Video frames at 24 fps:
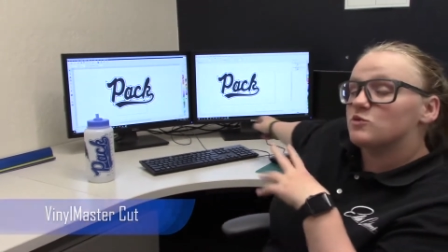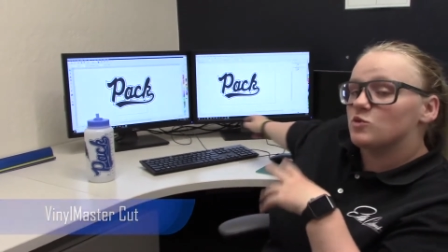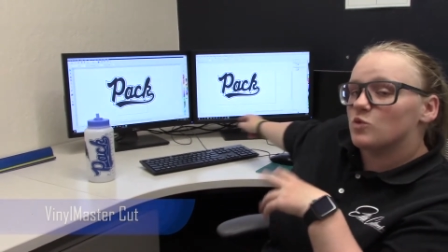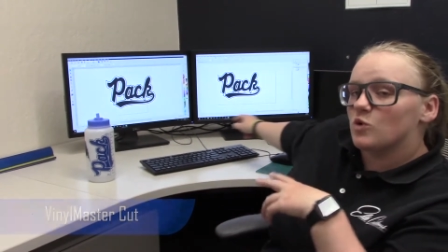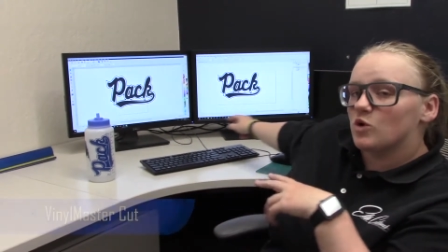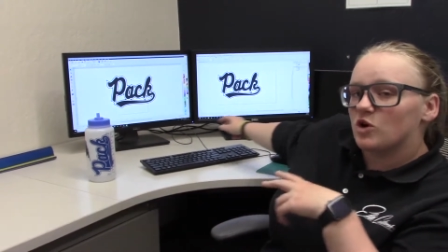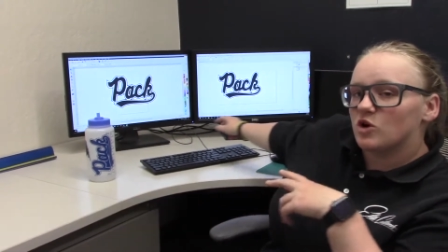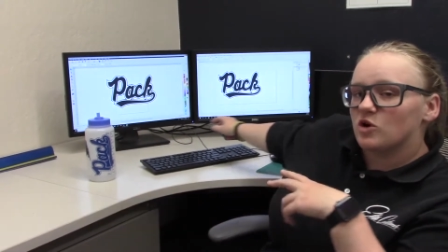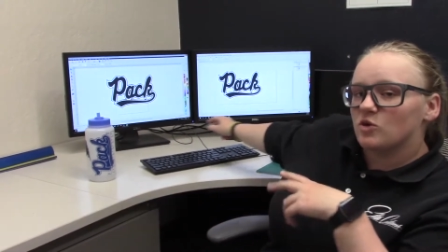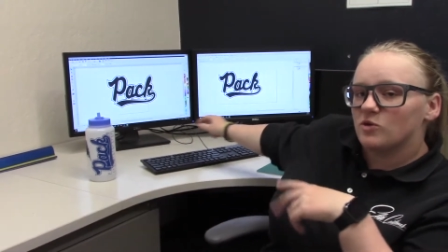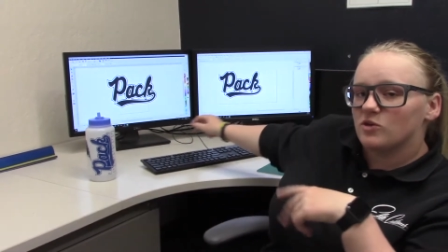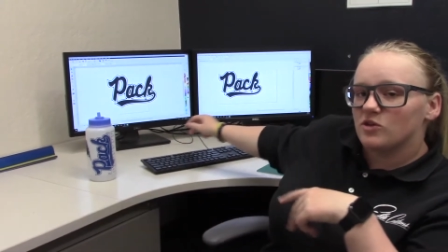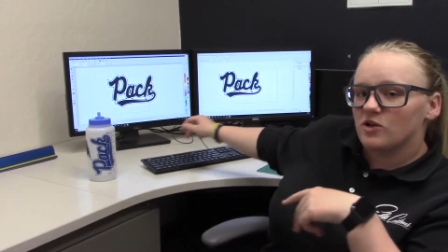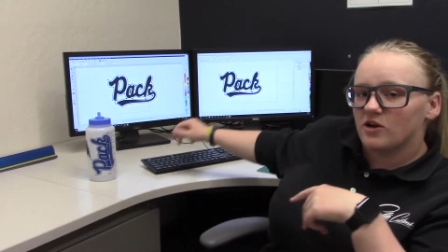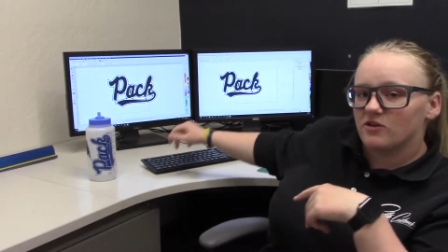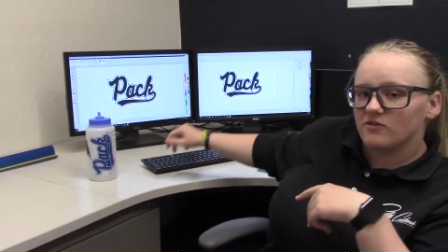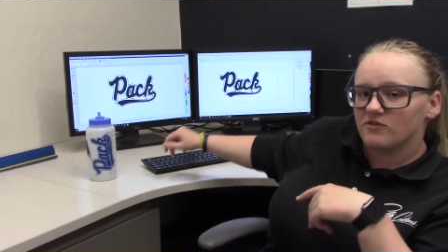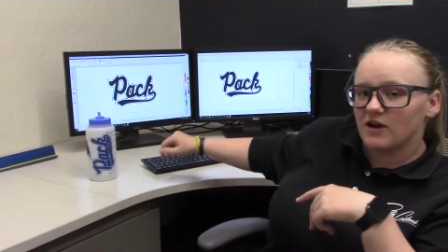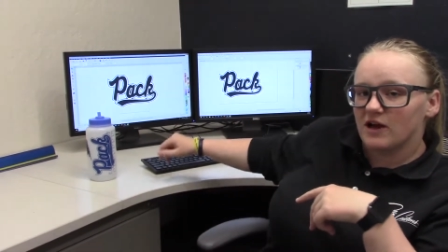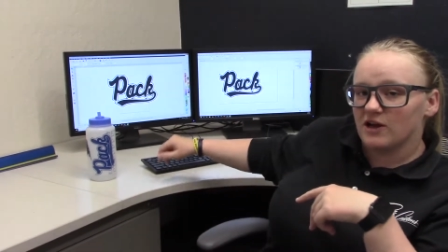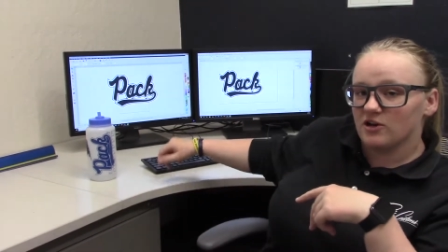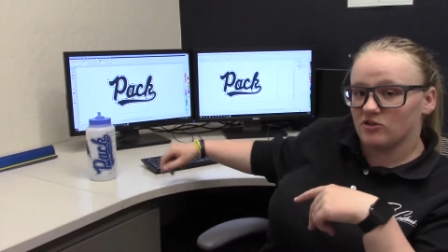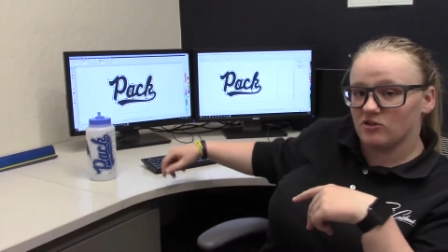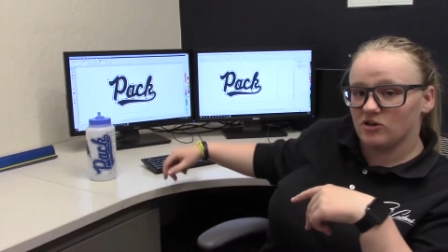work with our
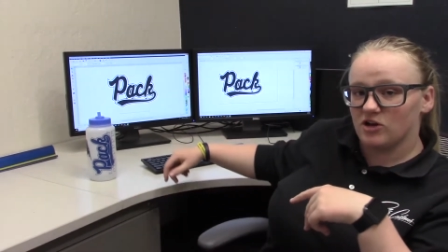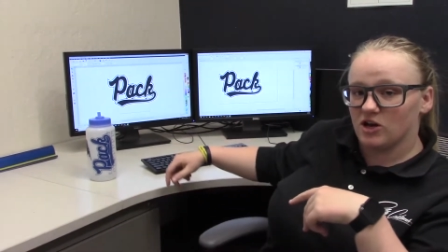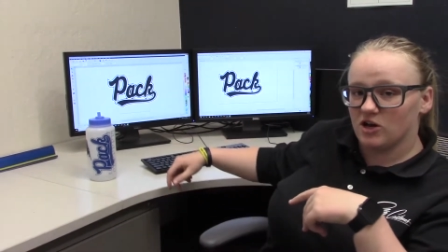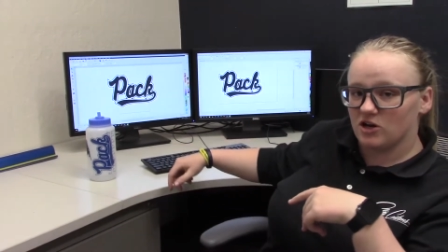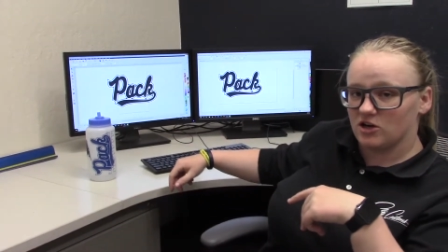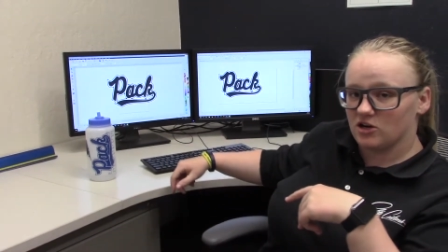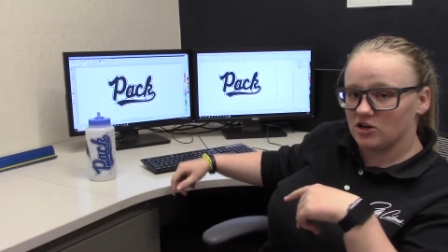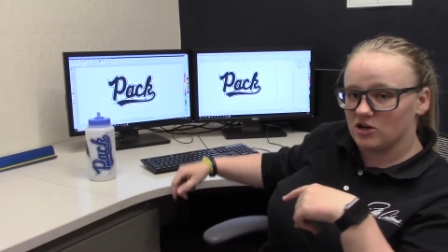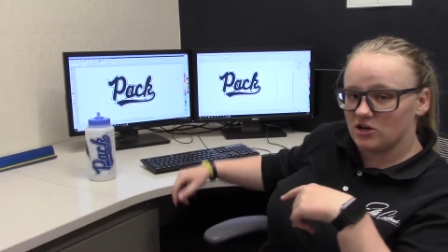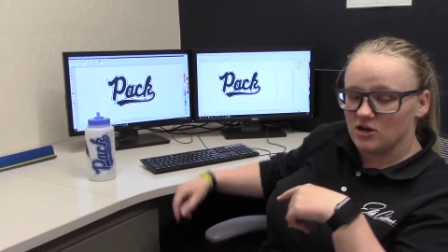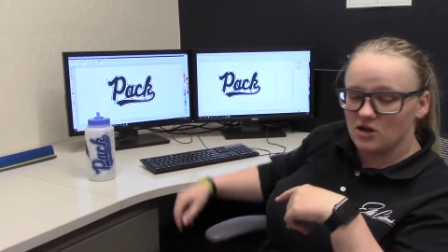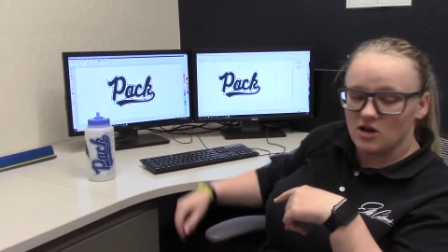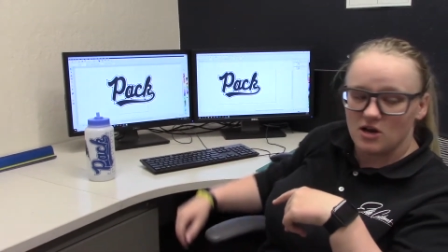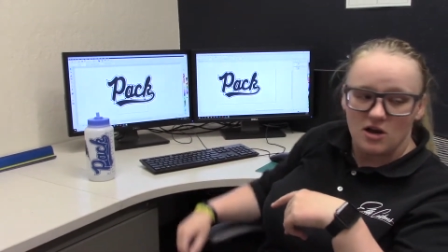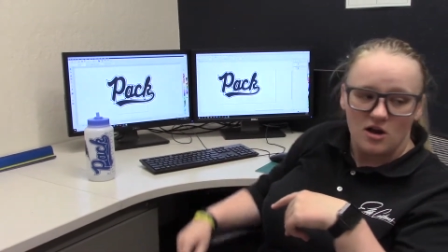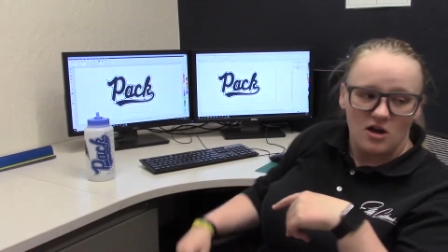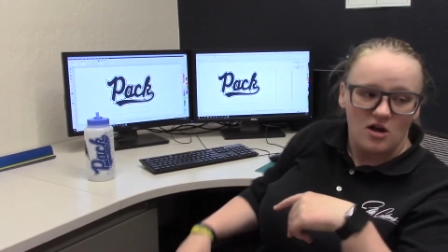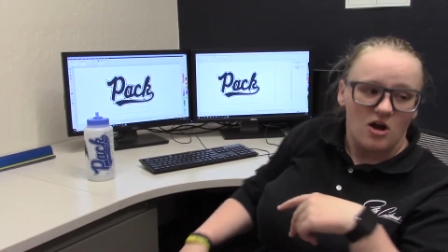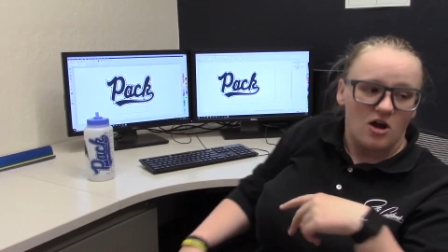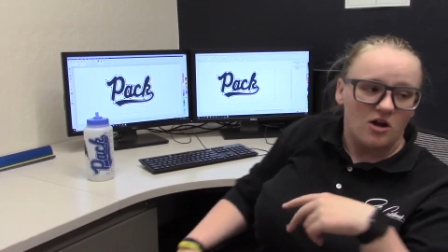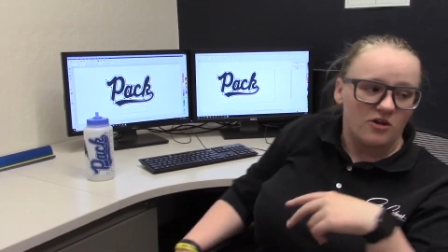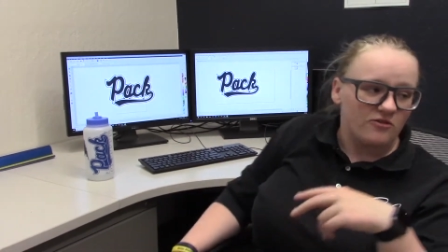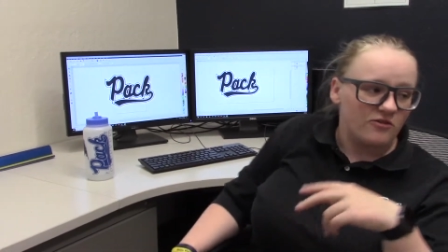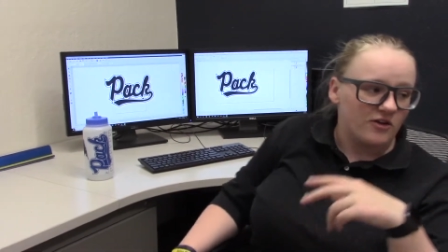vinyl cutter.
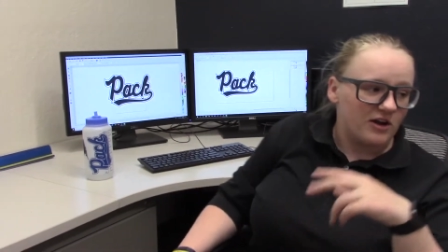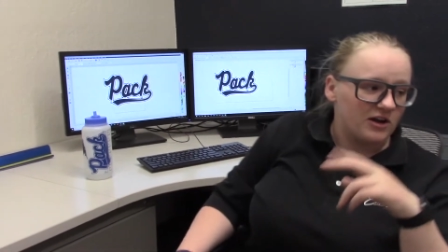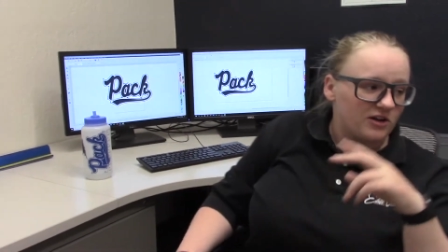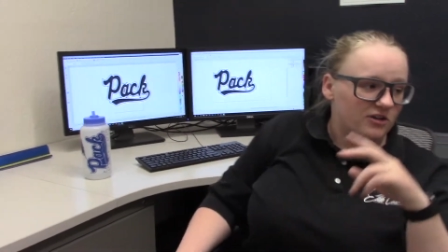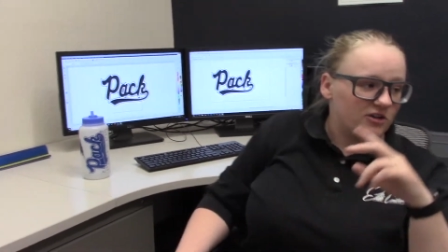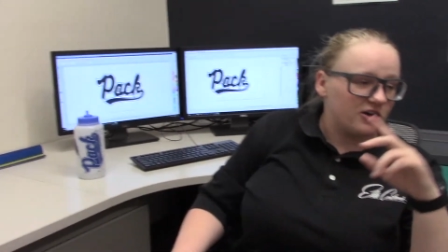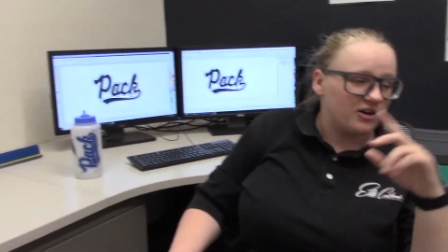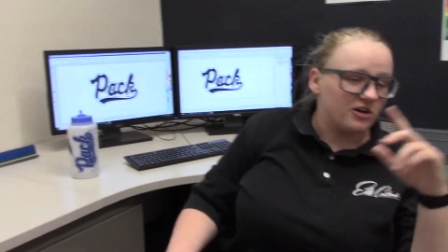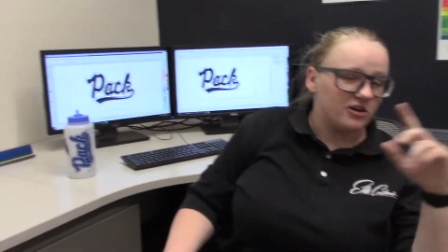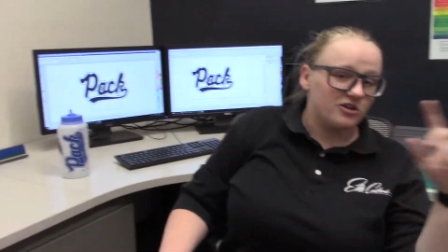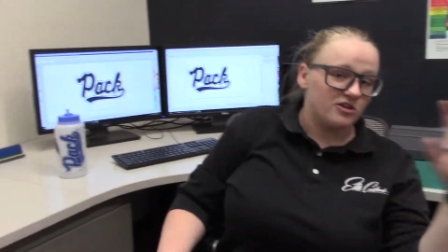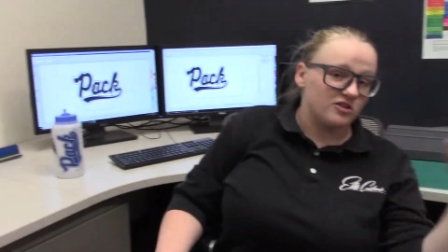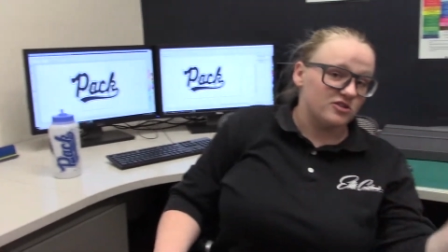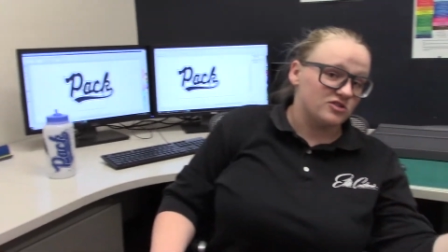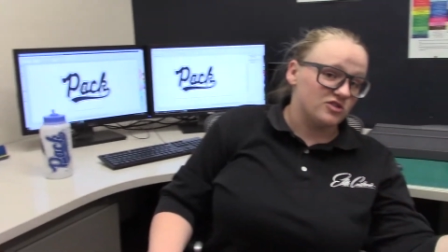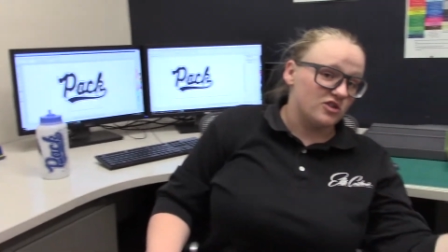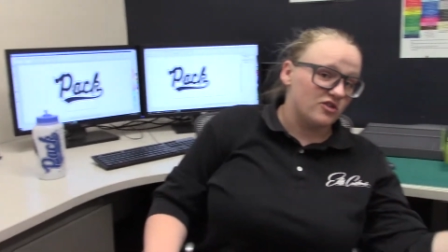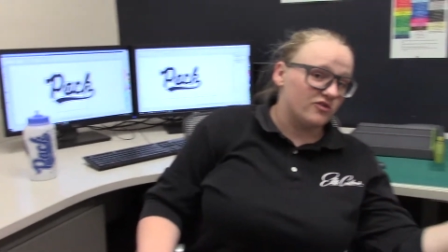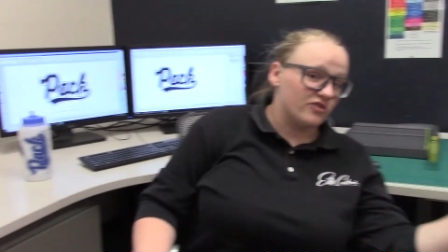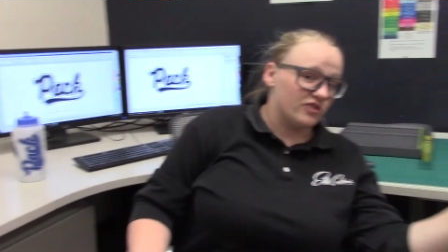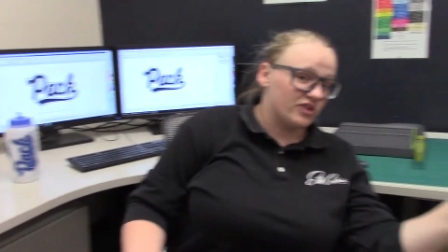Our vinyl cutter is over